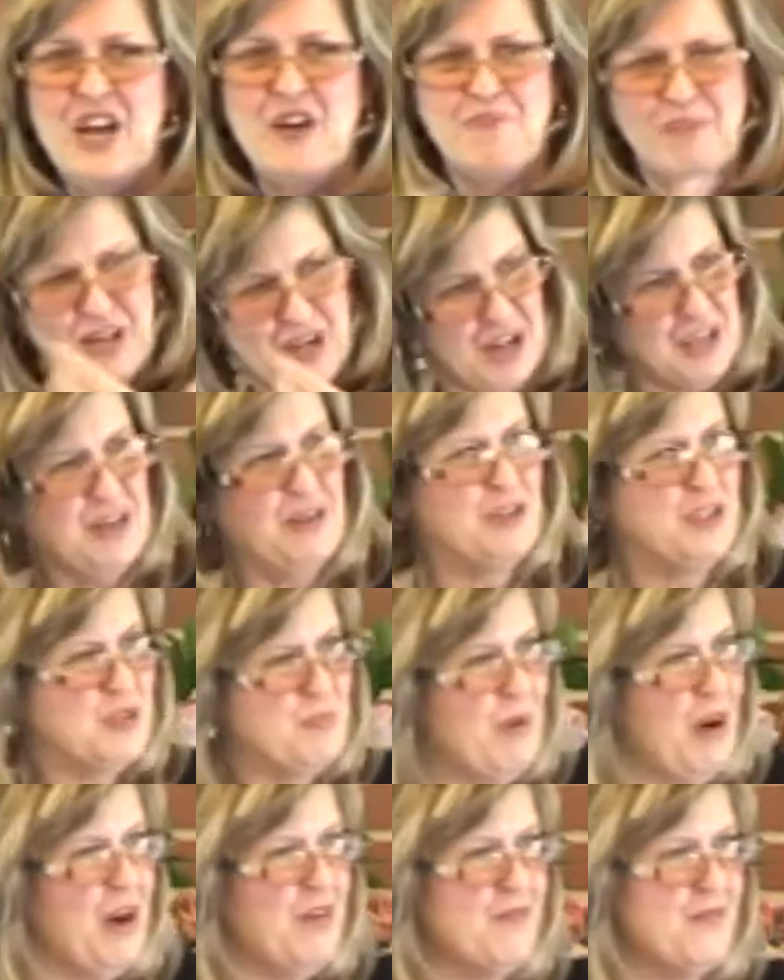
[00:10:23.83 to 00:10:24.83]
but on your
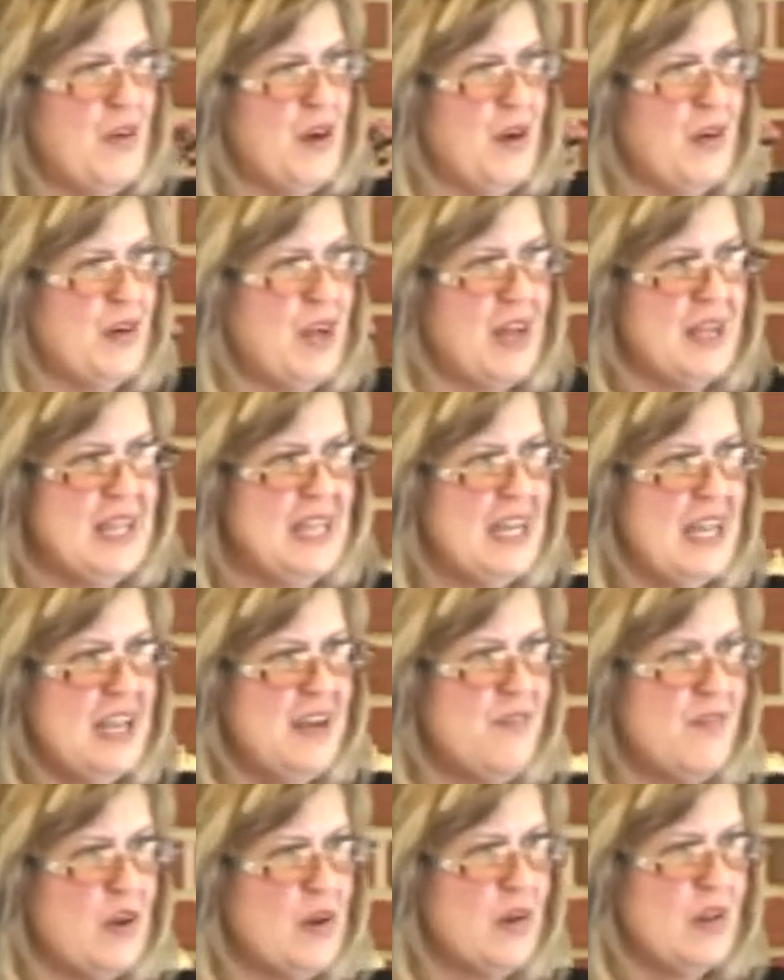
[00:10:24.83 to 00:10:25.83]
smartphone, on any
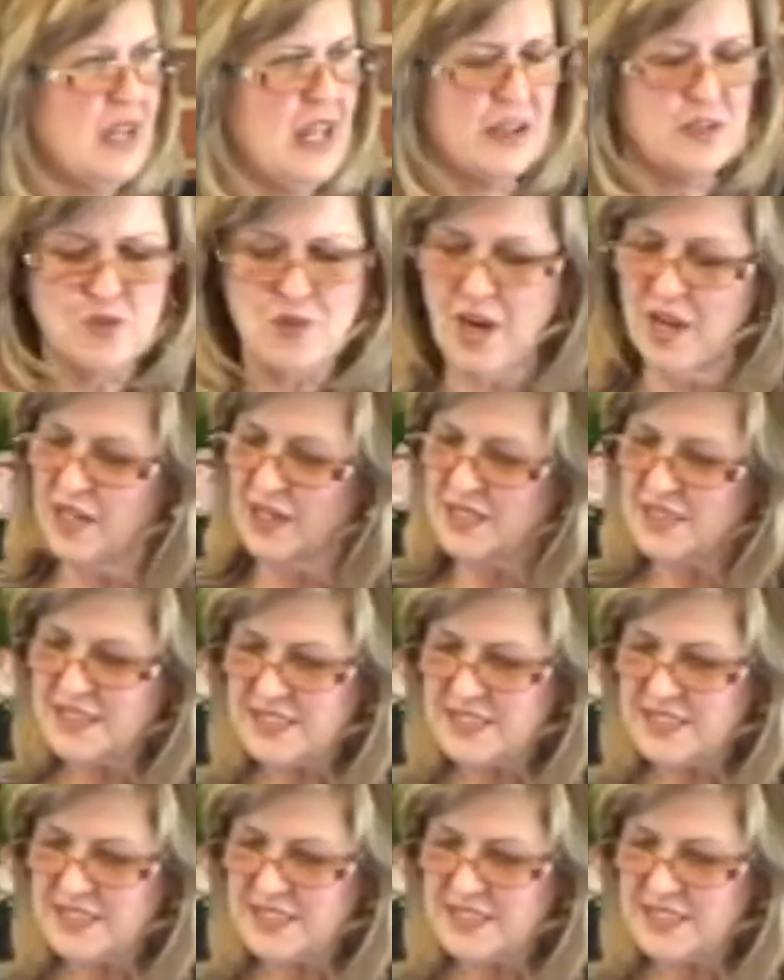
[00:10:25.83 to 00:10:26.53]
of your electronics?